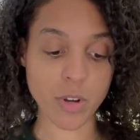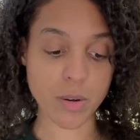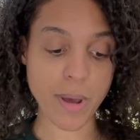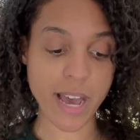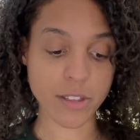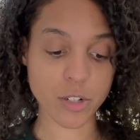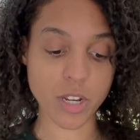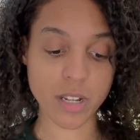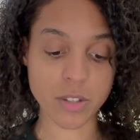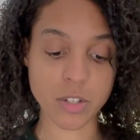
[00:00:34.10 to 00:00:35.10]
and
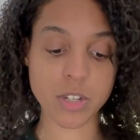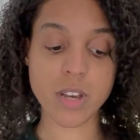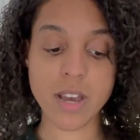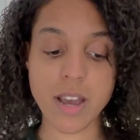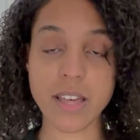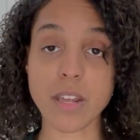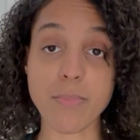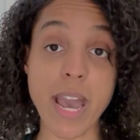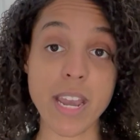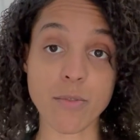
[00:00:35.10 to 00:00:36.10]
pathogens, and then
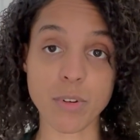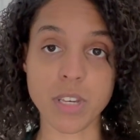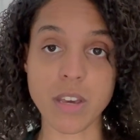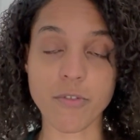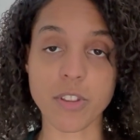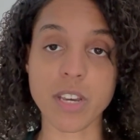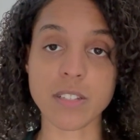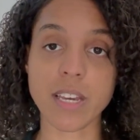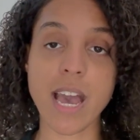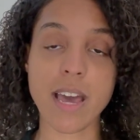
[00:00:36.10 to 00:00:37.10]
pain relief for things
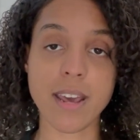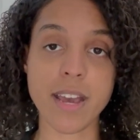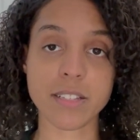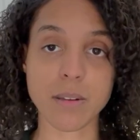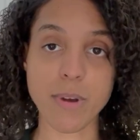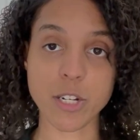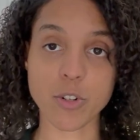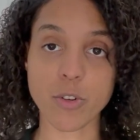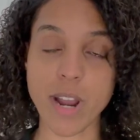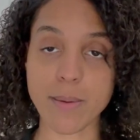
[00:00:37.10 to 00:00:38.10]
like headaches and
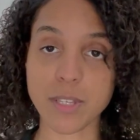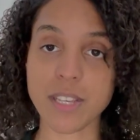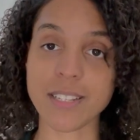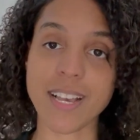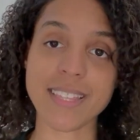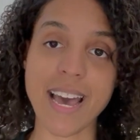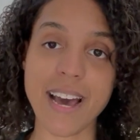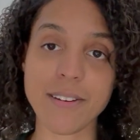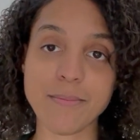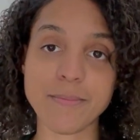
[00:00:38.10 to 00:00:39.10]
menstrual cramps and things like
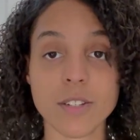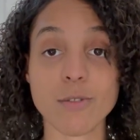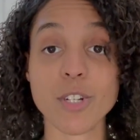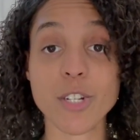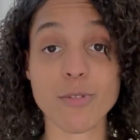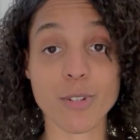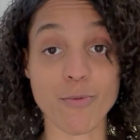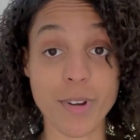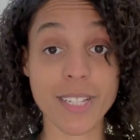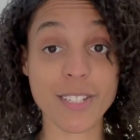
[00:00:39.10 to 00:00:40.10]
that. So ginger is
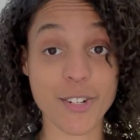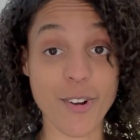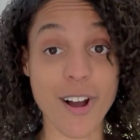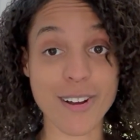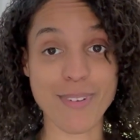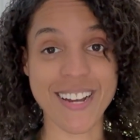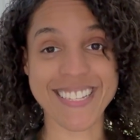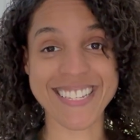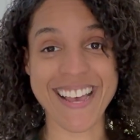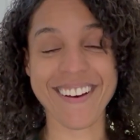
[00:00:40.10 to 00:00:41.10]
really strong by
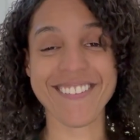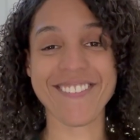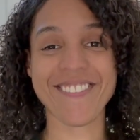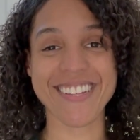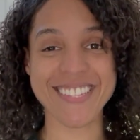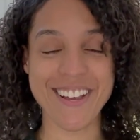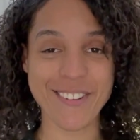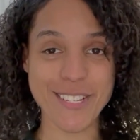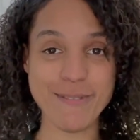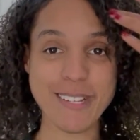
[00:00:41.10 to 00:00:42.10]
itself, and so
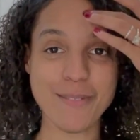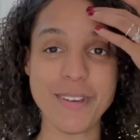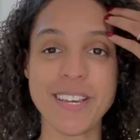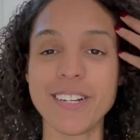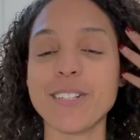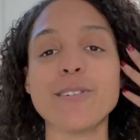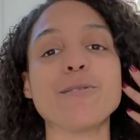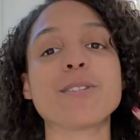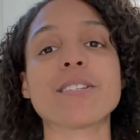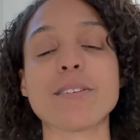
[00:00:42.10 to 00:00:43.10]
this recipe
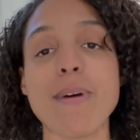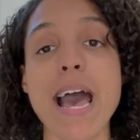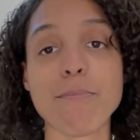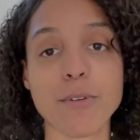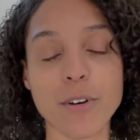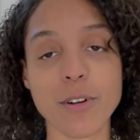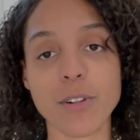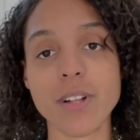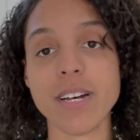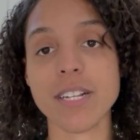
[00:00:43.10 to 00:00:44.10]
includes some
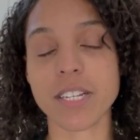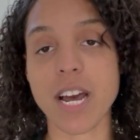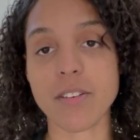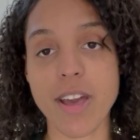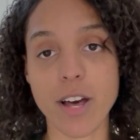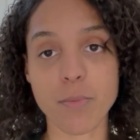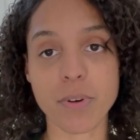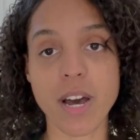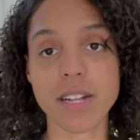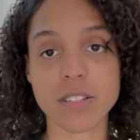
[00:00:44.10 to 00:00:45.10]
apple to kind of help
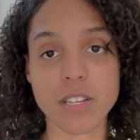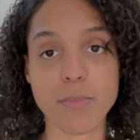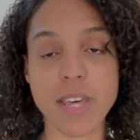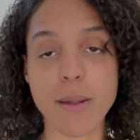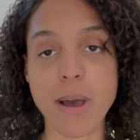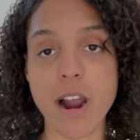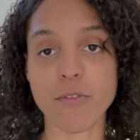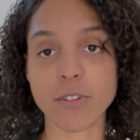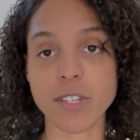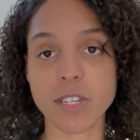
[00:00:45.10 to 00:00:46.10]
cut some of that
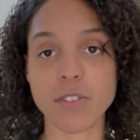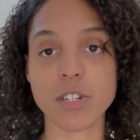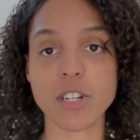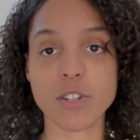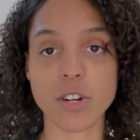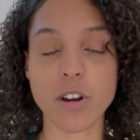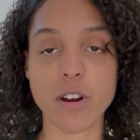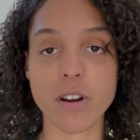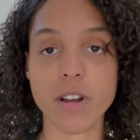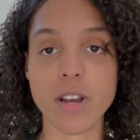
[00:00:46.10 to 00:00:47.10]
powerfulness of the
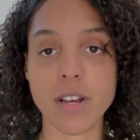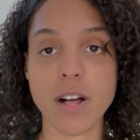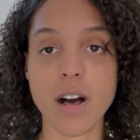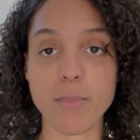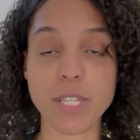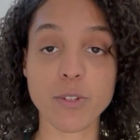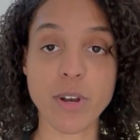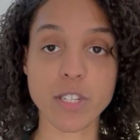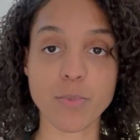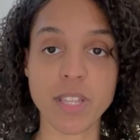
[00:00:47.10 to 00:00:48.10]
ginger. And this
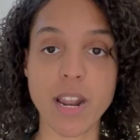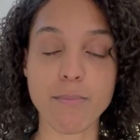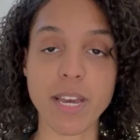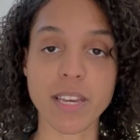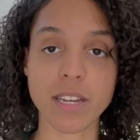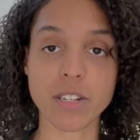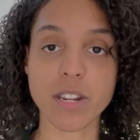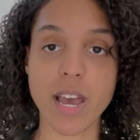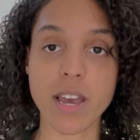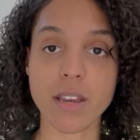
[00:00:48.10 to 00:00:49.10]
recipe that I'm making
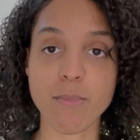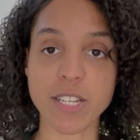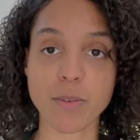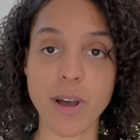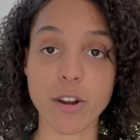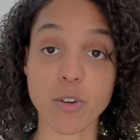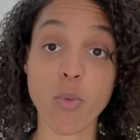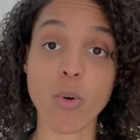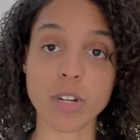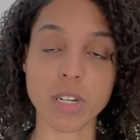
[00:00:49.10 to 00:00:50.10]
today makes about a
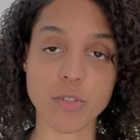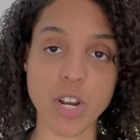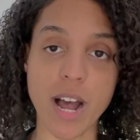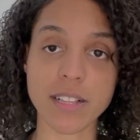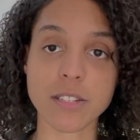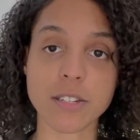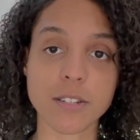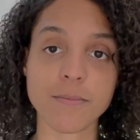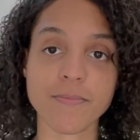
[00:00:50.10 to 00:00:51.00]
quart of shots.